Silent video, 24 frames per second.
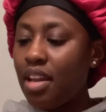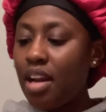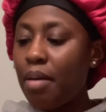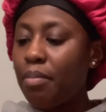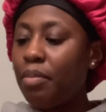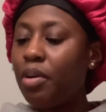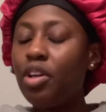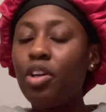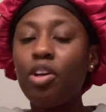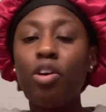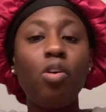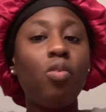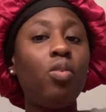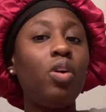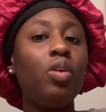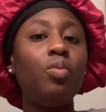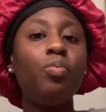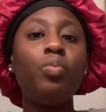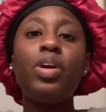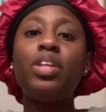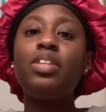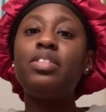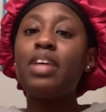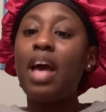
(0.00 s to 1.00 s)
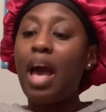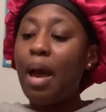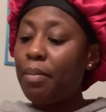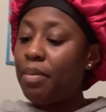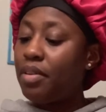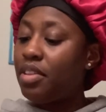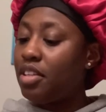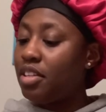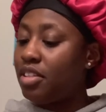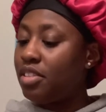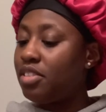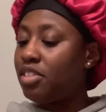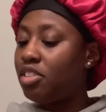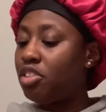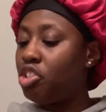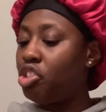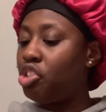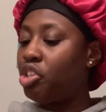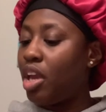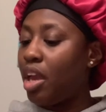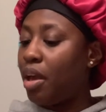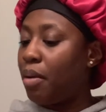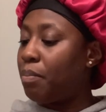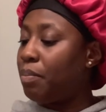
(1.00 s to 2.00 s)
I'm going to go on with Tabitha's
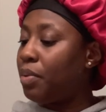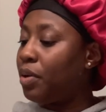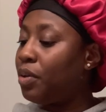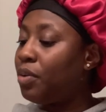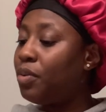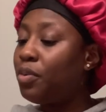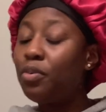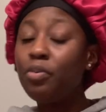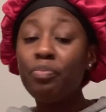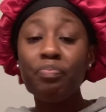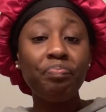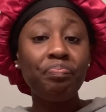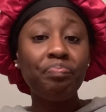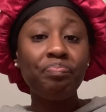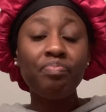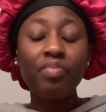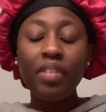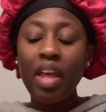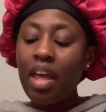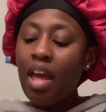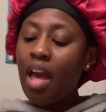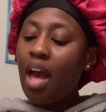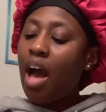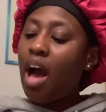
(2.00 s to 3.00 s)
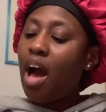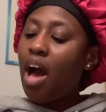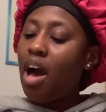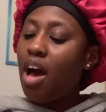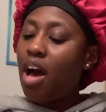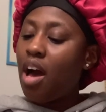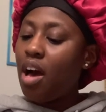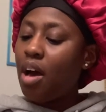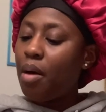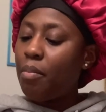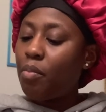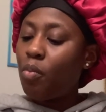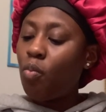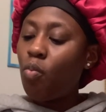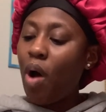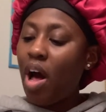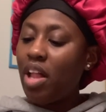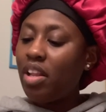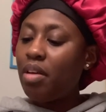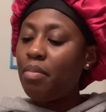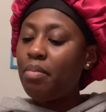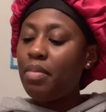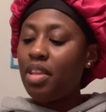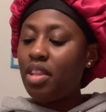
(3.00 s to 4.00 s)
shampoo. Um,
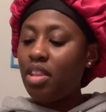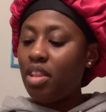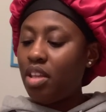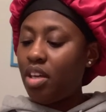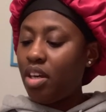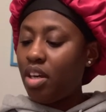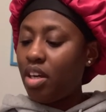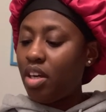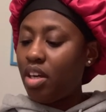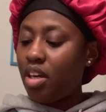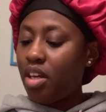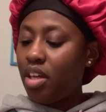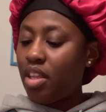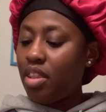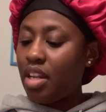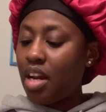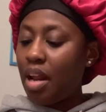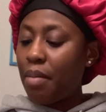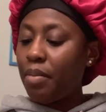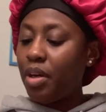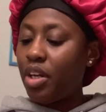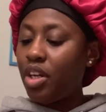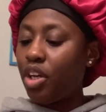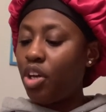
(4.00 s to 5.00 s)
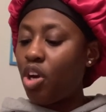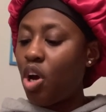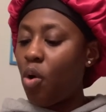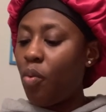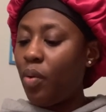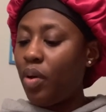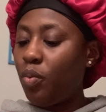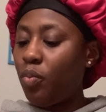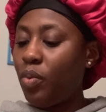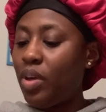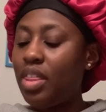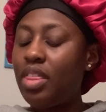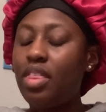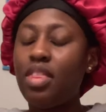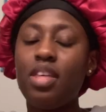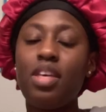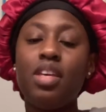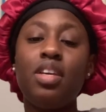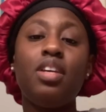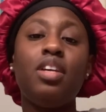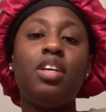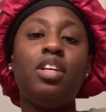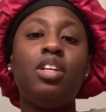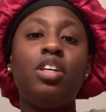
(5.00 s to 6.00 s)
while I'm in the, then I'm going to go in with
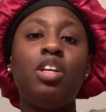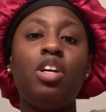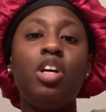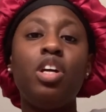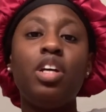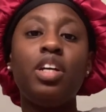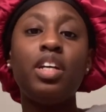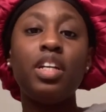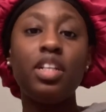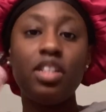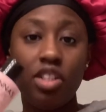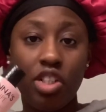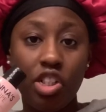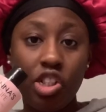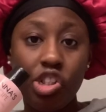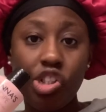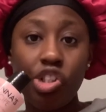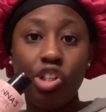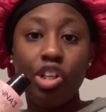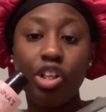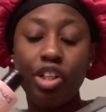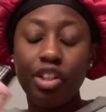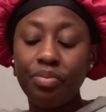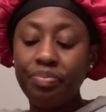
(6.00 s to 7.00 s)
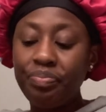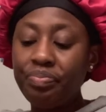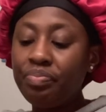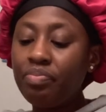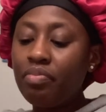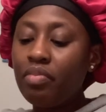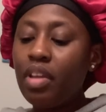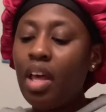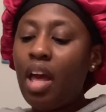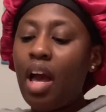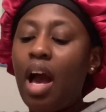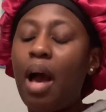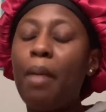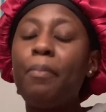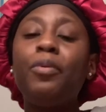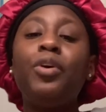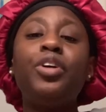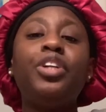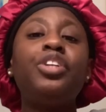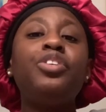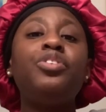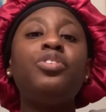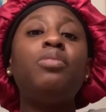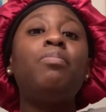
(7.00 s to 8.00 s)
the conditioner. I'm
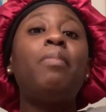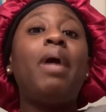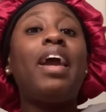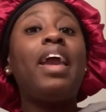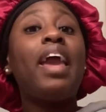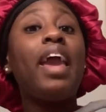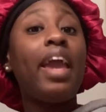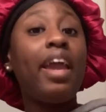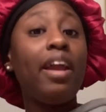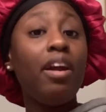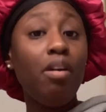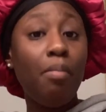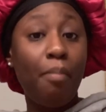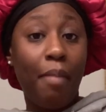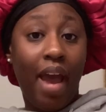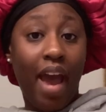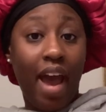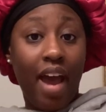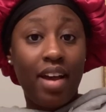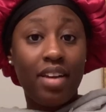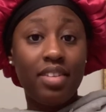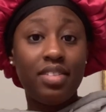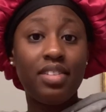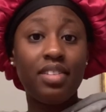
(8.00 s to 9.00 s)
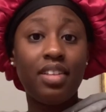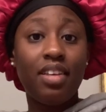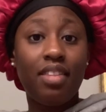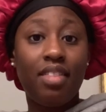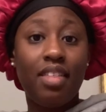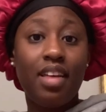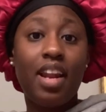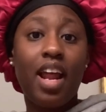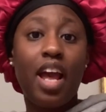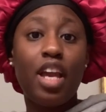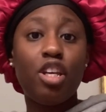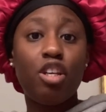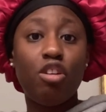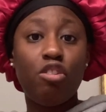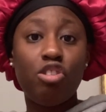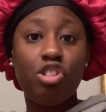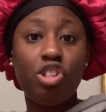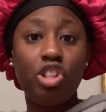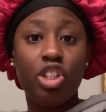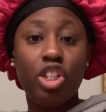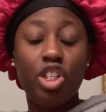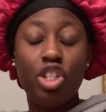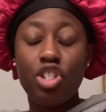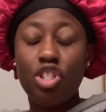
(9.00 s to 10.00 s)
going to do my hair mask that I
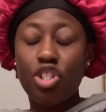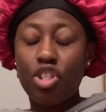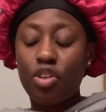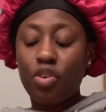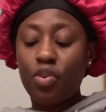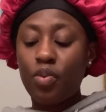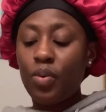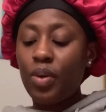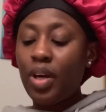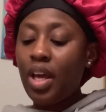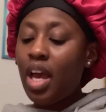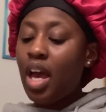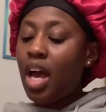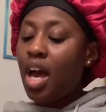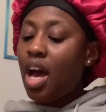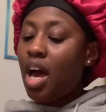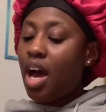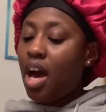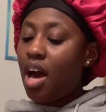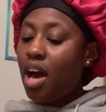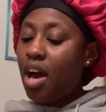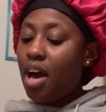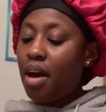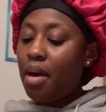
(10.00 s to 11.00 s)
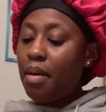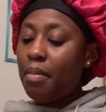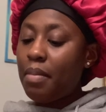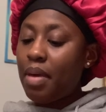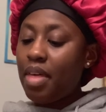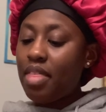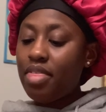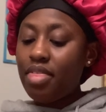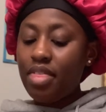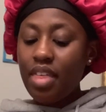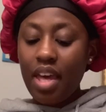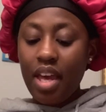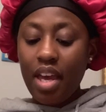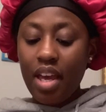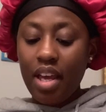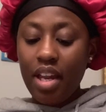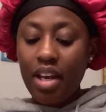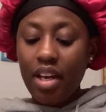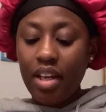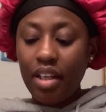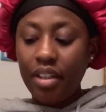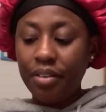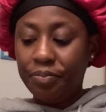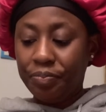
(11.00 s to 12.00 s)
usually do. Um, and
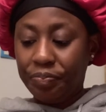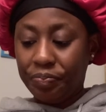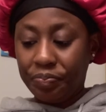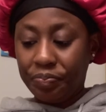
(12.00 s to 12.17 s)
then